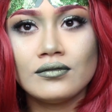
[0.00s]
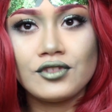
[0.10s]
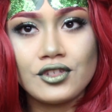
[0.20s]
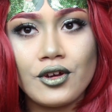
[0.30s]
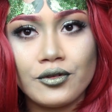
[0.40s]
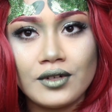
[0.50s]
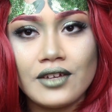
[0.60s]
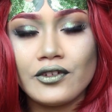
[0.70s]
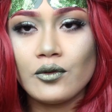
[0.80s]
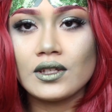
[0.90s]
So
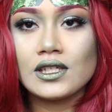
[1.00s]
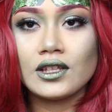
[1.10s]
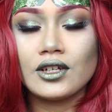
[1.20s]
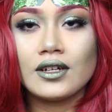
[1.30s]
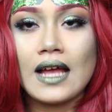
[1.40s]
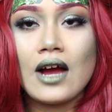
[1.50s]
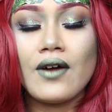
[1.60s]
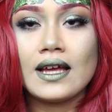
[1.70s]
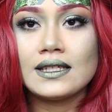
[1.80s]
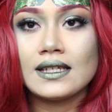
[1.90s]
if you want to learn how
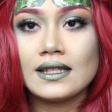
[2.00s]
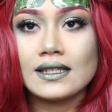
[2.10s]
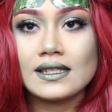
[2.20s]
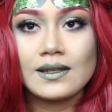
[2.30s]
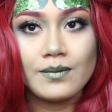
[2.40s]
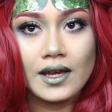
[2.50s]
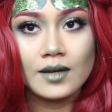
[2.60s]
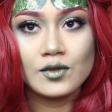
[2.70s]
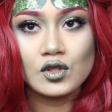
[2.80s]
I did this makeup